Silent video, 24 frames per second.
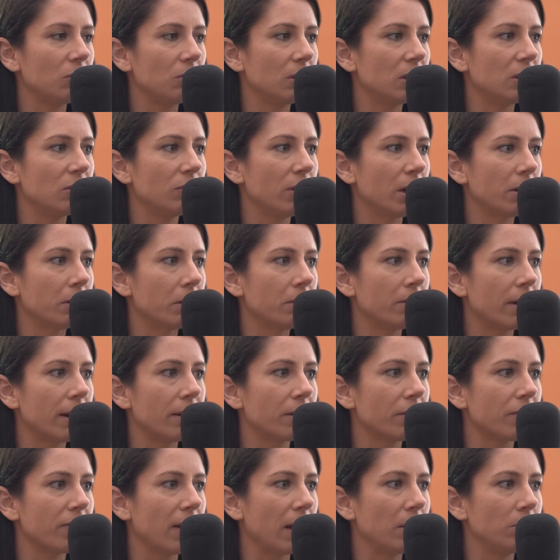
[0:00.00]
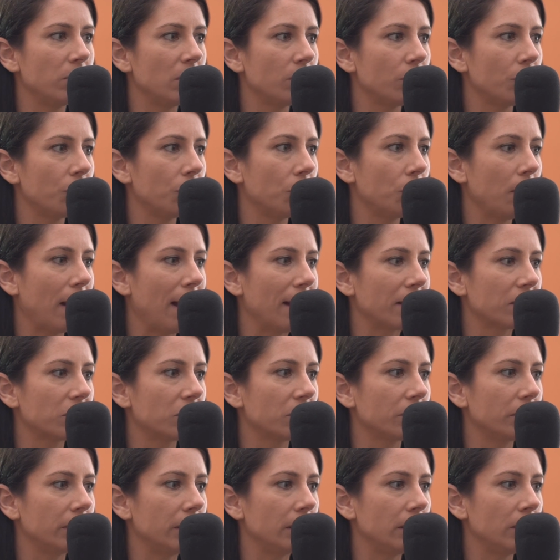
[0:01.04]
it's very rare to find people who
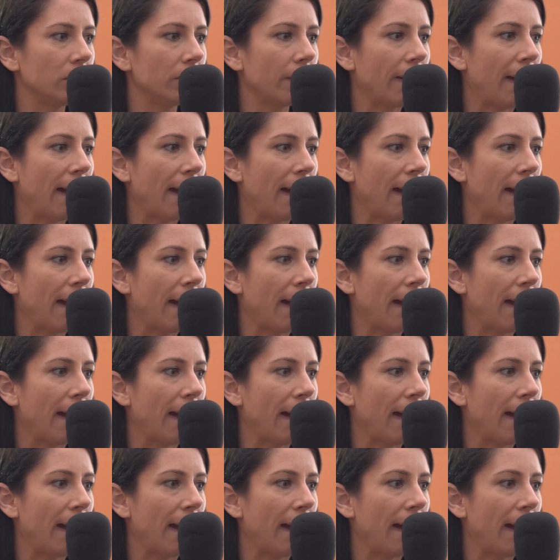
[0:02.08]
actually